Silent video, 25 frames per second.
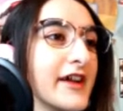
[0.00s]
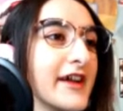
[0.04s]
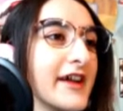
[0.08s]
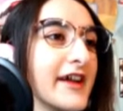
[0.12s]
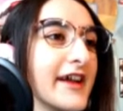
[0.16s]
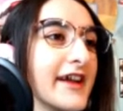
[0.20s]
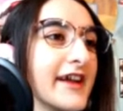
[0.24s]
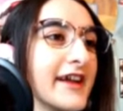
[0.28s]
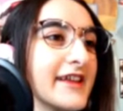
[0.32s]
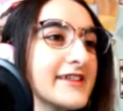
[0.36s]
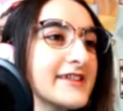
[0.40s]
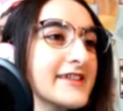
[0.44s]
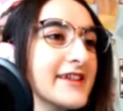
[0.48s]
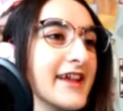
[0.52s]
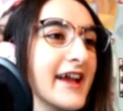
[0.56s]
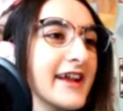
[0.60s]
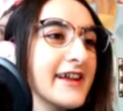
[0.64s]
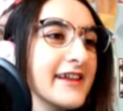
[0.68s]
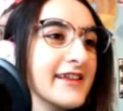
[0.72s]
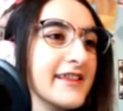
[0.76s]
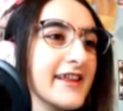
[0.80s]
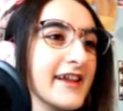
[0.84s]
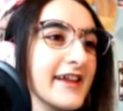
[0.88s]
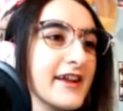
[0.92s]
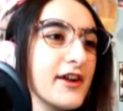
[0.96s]
It's kind
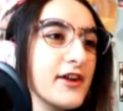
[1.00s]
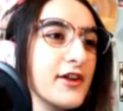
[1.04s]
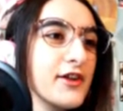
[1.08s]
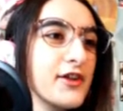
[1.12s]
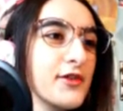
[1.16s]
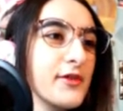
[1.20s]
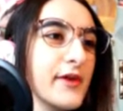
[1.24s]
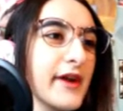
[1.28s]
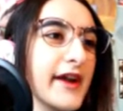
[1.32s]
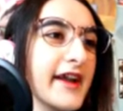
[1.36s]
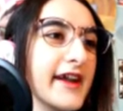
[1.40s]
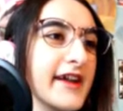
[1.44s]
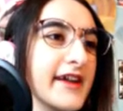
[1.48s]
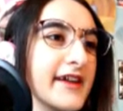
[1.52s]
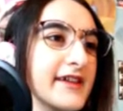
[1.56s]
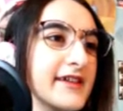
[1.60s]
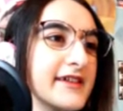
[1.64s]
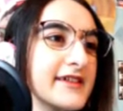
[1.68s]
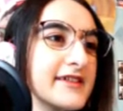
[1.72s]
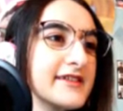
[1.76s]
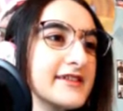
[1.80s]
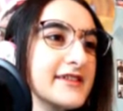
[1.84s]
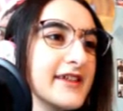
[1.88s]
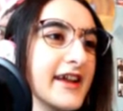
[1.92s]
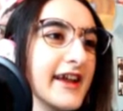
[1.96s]
of like a gray
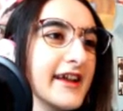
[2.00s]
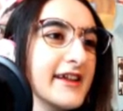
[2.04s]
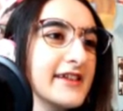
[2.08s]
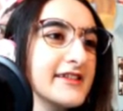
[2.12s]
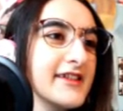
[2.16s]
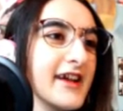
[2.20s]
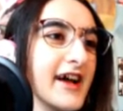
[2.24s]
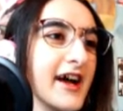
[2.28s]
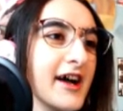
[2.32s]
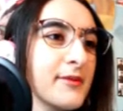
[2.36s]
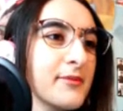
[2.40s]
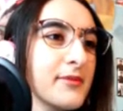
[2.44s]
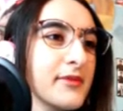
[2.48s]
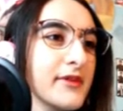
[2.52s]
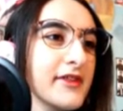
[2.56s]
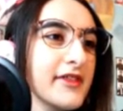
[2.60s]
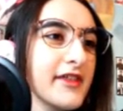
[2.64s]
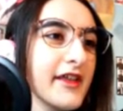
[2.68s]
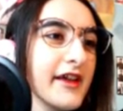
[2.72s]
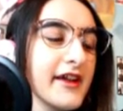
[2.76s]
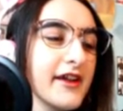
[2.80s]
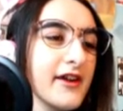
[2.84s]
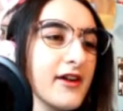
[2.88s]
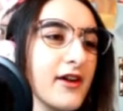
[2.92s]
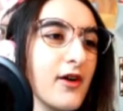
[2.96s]
tank top with
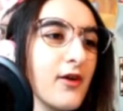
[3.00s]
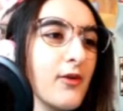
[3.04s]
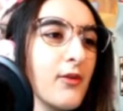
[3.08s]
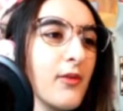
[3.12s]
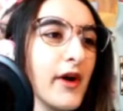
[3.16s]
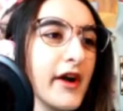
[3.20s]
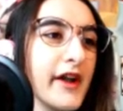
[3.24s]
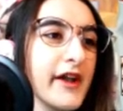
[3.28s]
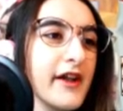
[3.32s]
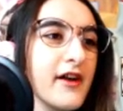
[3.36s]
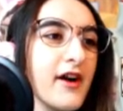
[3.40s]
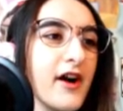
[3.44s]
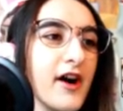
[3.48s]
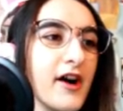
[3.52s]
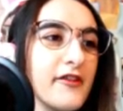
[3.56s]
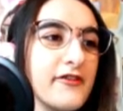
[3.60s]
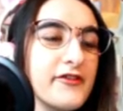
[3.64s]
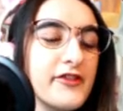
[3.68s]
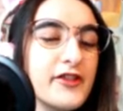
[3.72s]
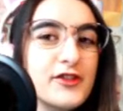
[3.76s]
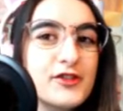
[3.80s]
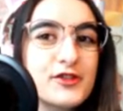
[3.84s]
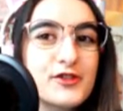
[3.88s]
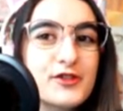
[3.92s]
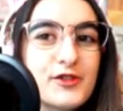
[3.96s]
like a white off
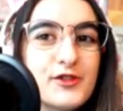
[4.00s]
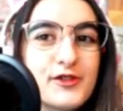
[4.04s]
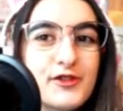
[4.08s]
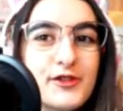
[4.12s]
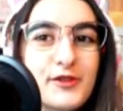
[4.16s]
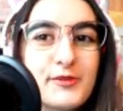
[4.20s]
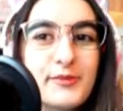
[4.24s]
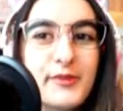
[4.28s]
the shoulder